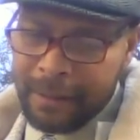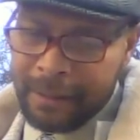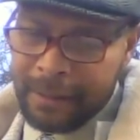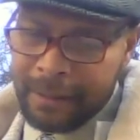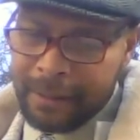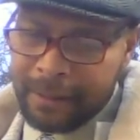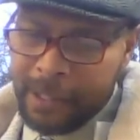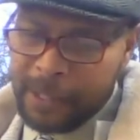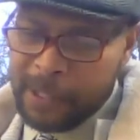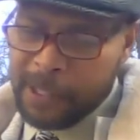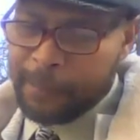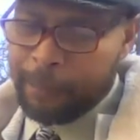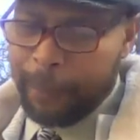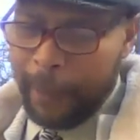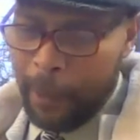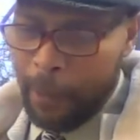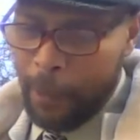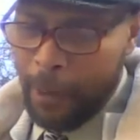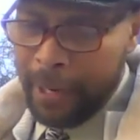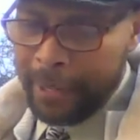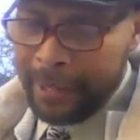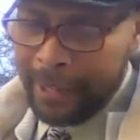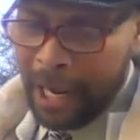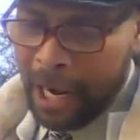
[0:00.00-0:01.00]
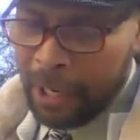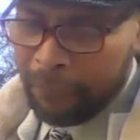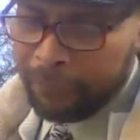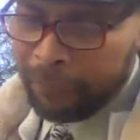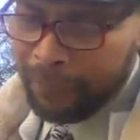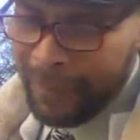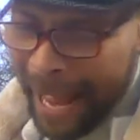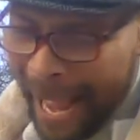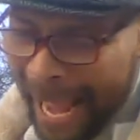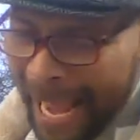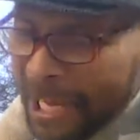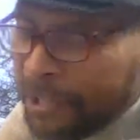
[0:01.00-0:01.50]
The Spirit of
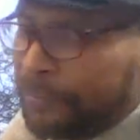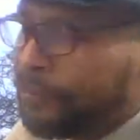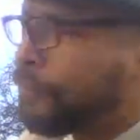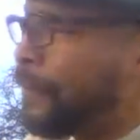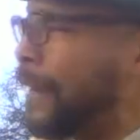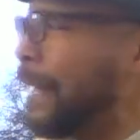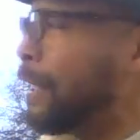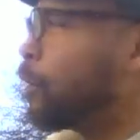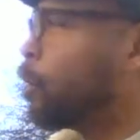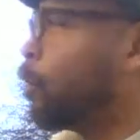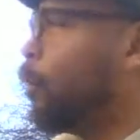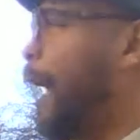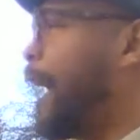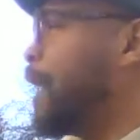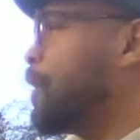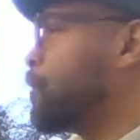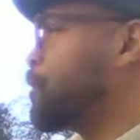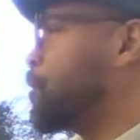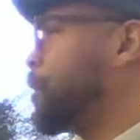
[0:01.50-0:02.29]
life in Christ